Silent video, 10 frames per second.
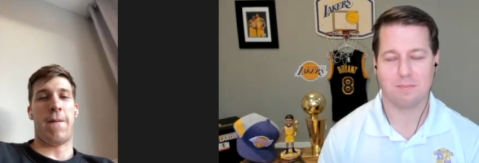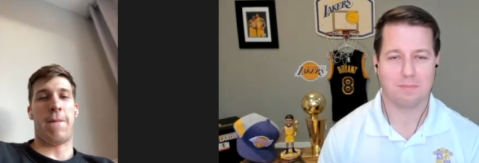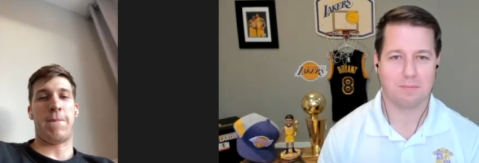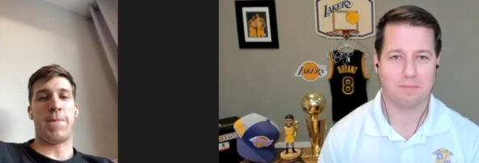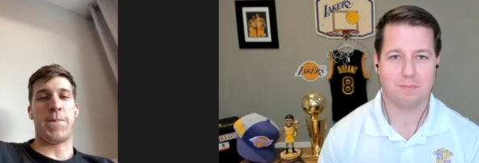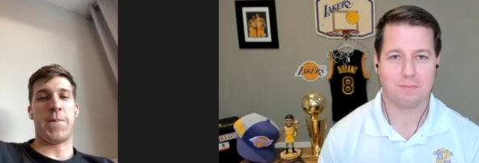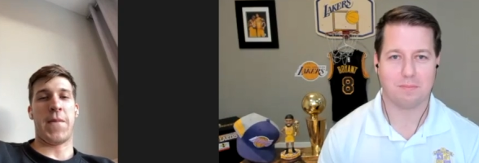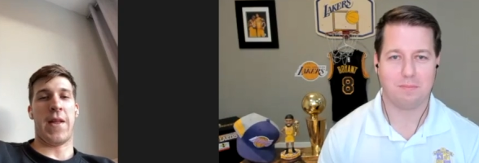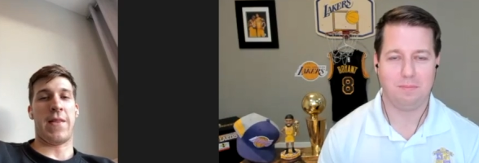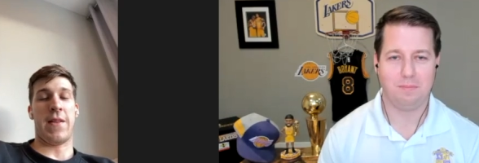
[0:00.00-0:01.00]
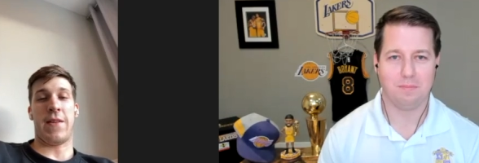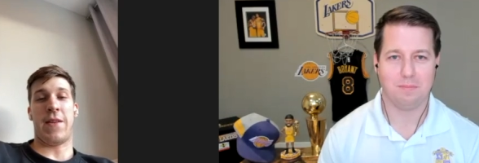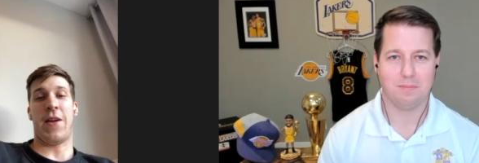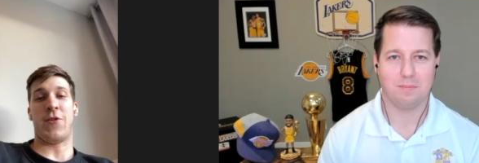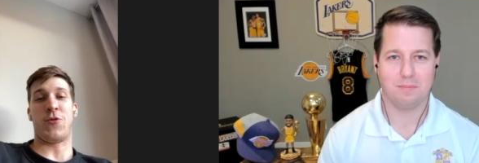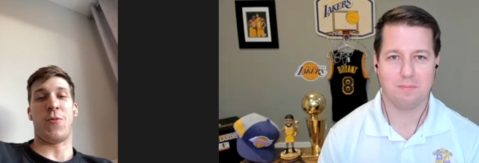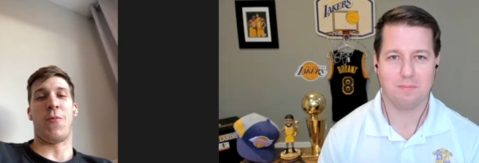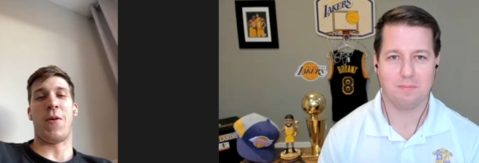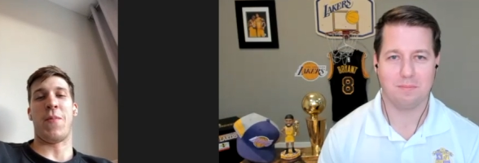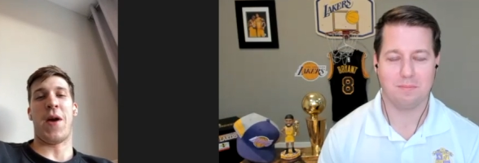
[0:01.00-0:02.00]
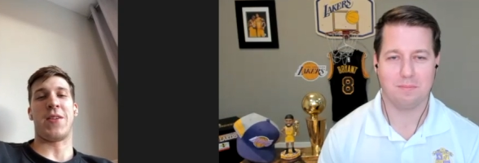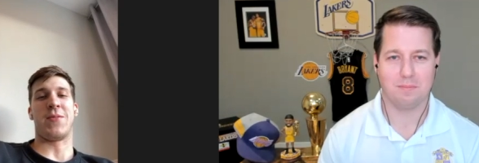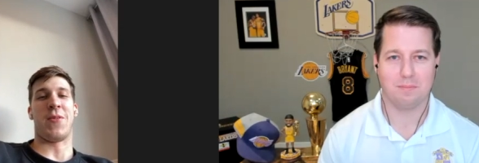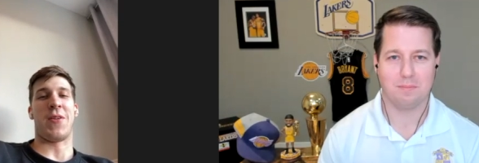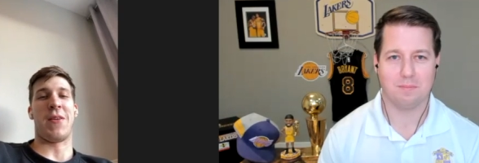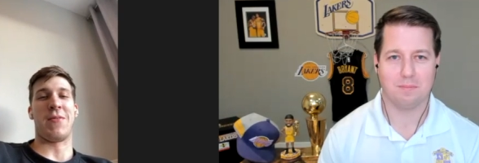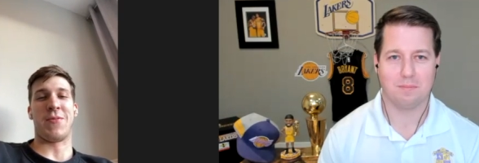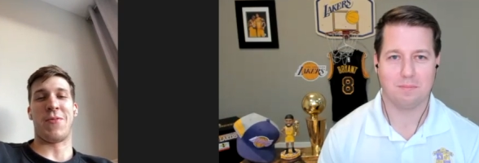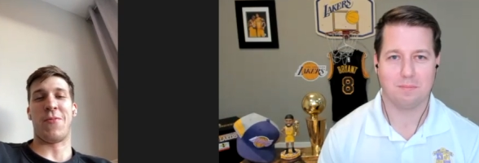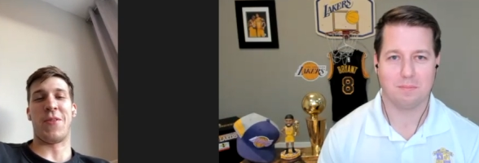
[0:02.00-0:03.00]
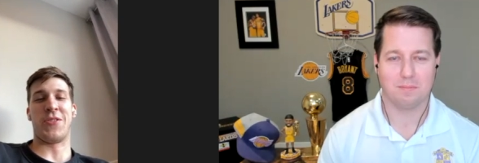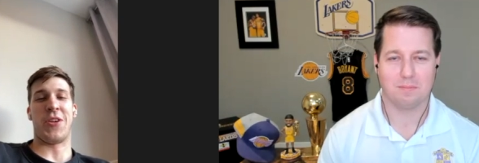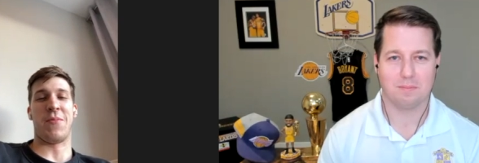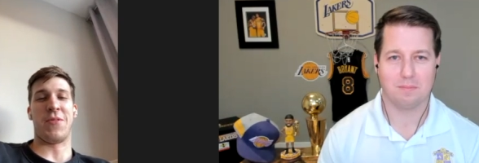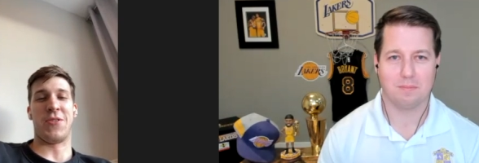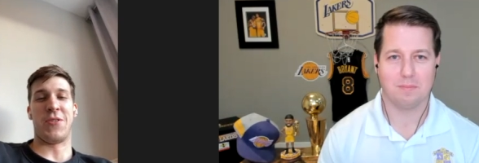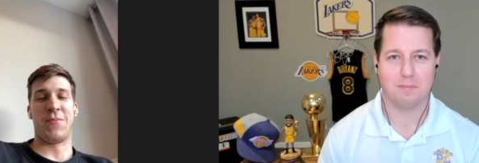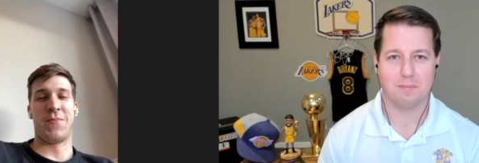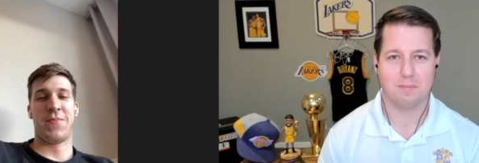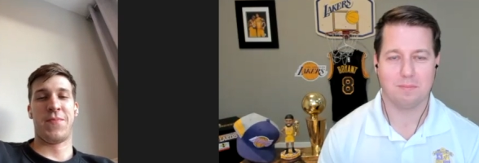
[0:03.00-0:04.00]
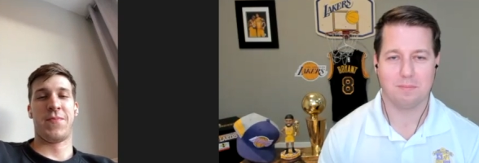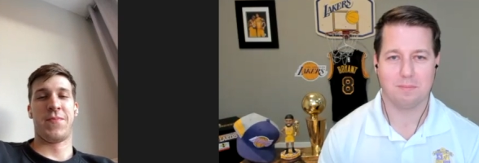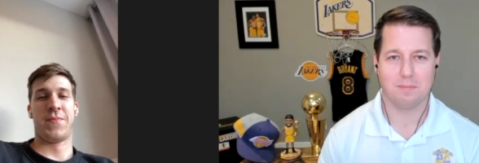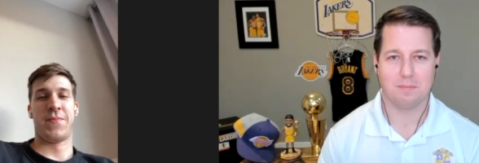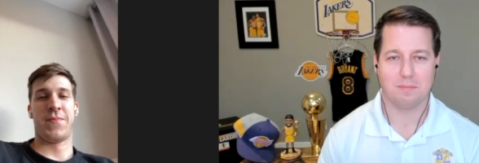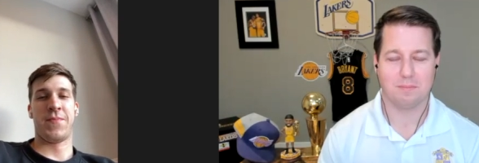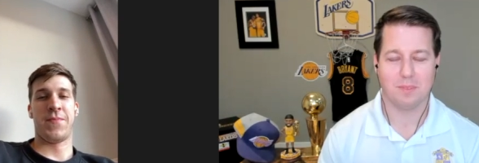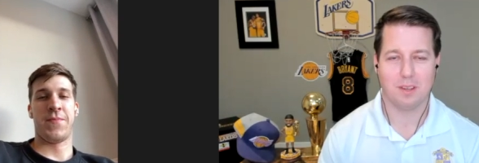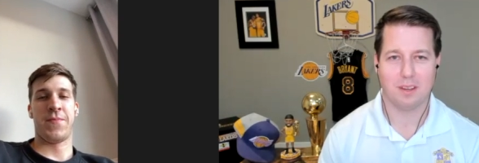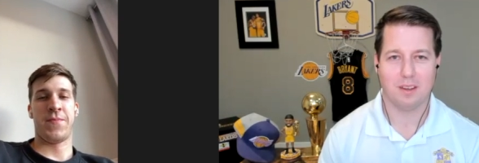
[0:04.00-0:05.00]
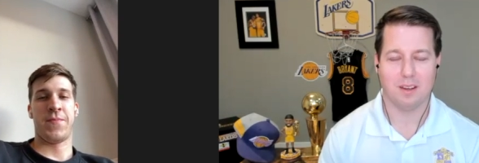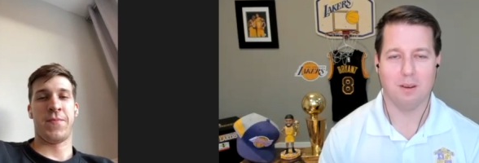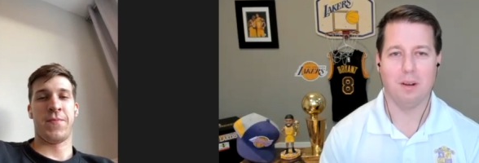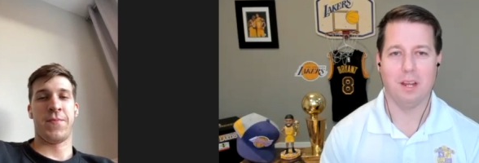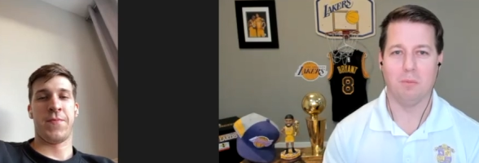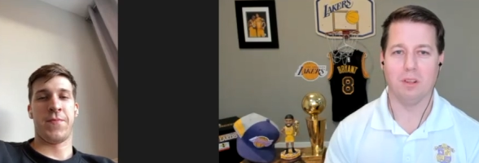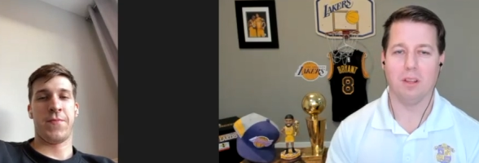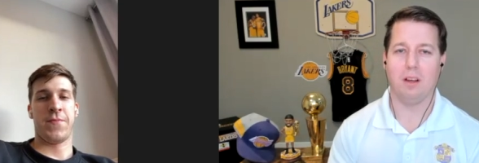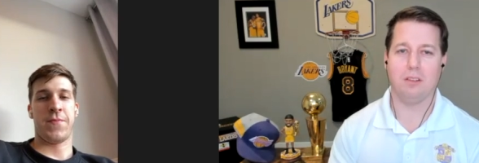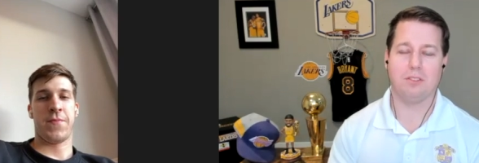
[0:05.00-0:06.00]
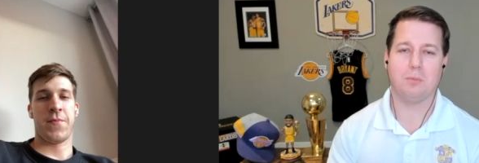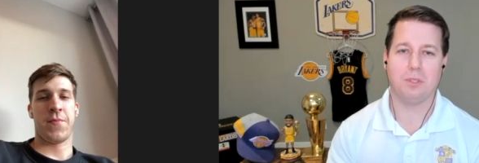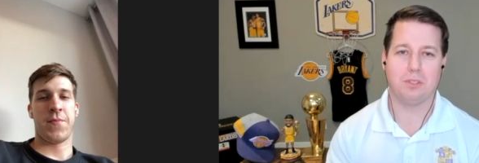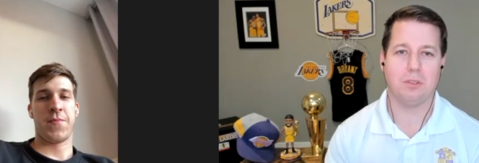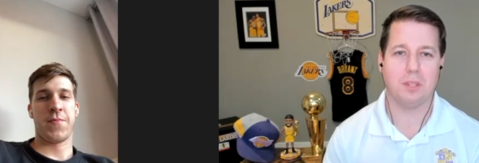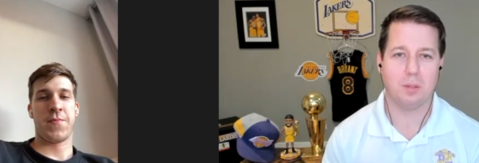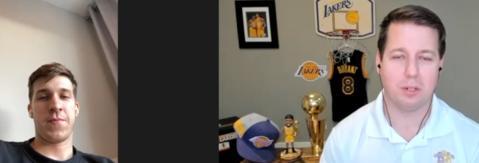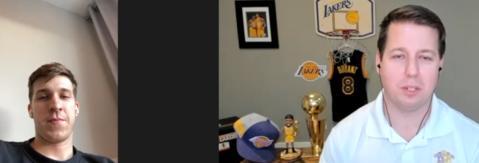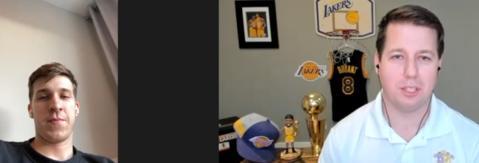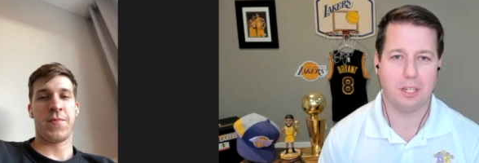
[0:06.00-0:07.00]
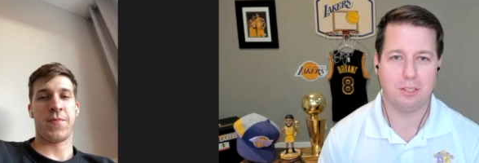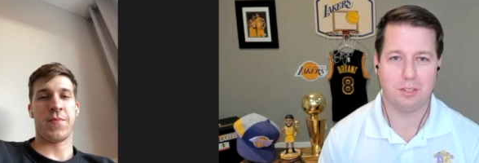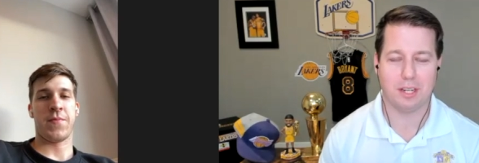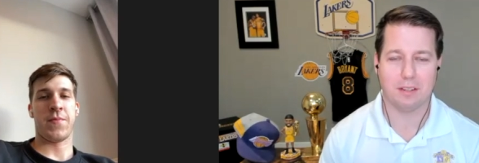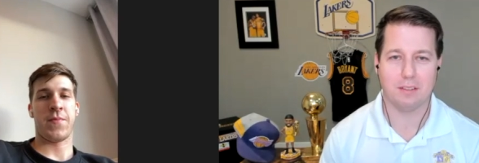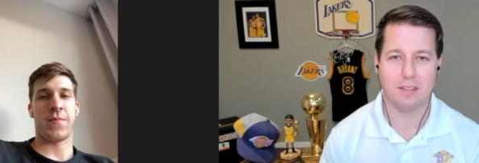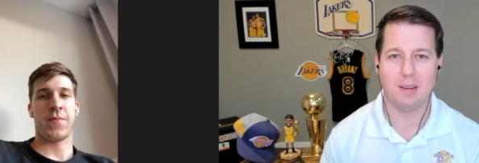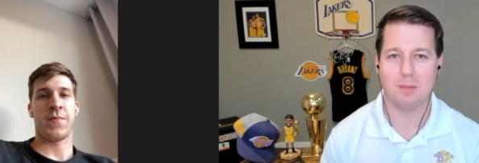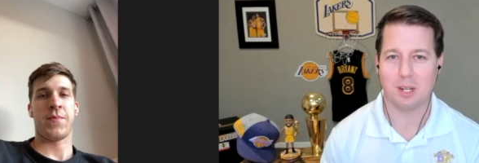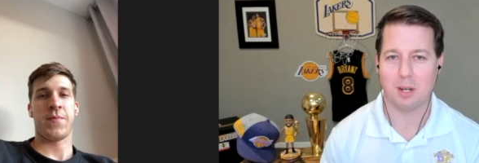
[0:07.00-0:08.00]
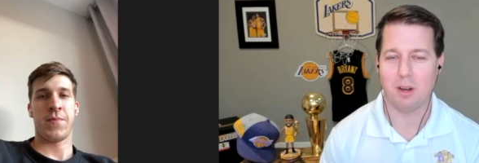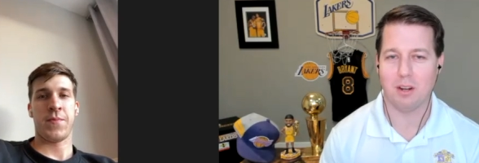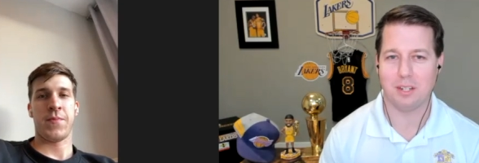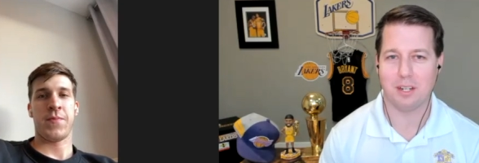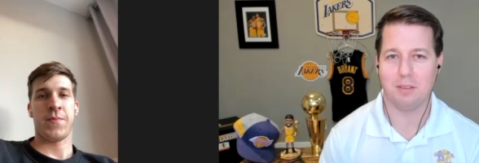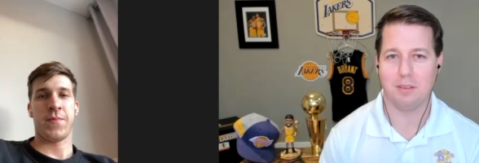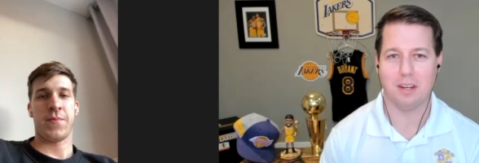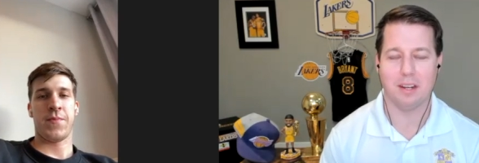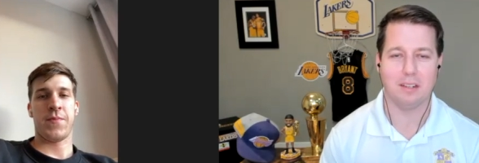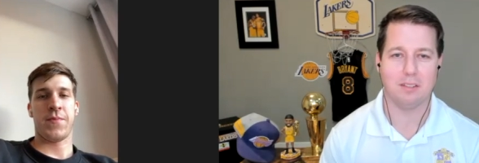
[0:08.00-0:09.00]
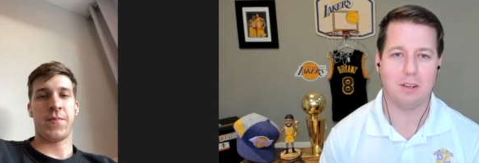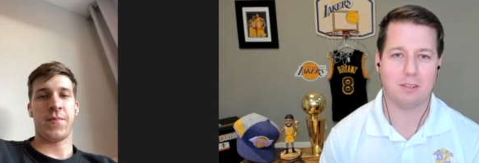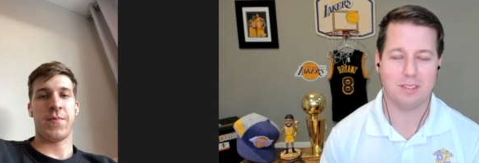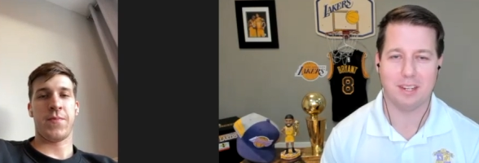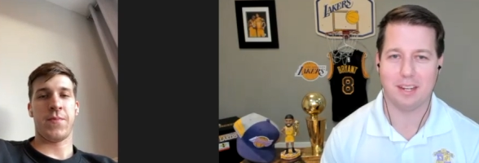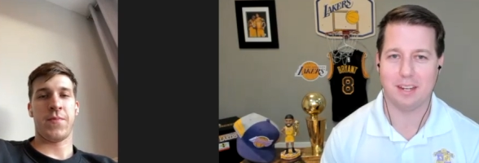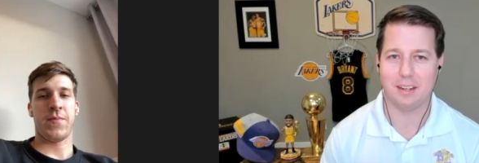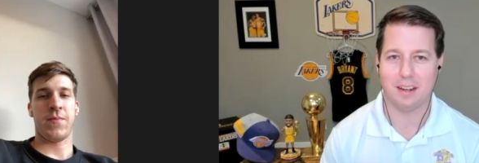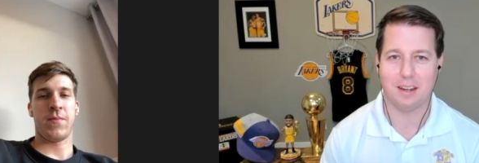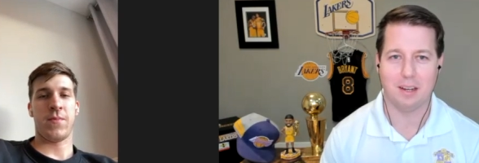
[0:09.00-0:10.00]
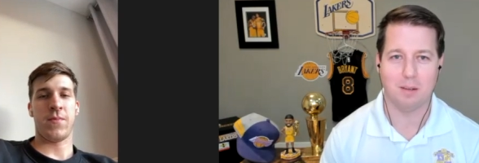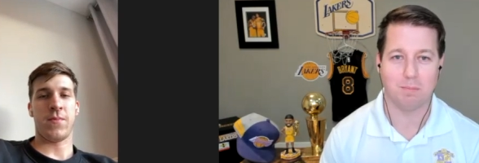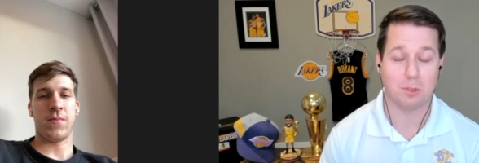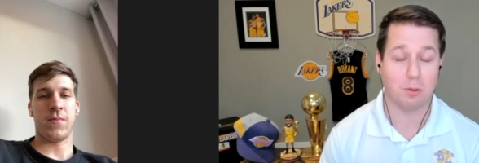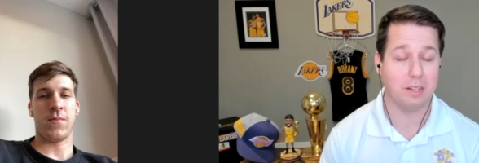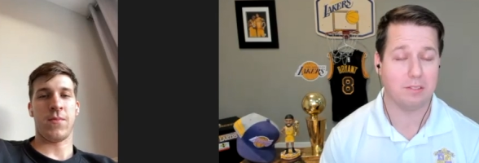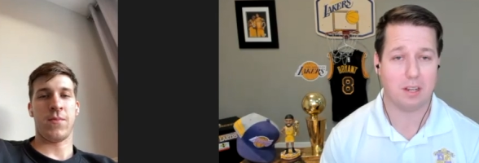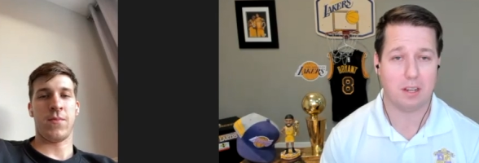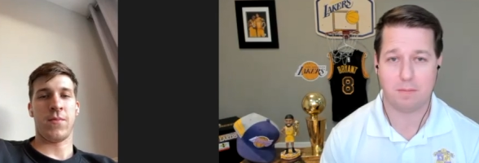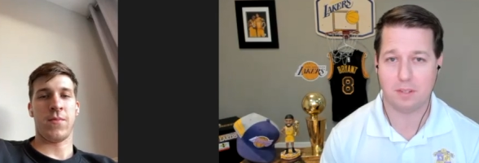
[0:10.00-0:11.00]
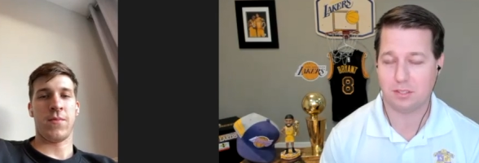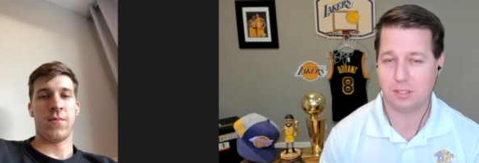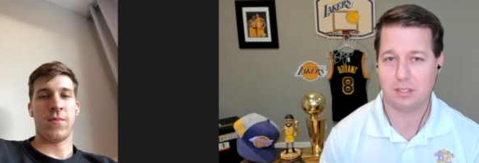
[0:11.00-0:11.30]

Speaker 1: um, at the end of the day, I just want to win basketball games, I want to win a championship.
Speaker 2: Right. Well, Austin, we certainly appreciate you taking the time to come on here and, and talk today. Um, great stuff this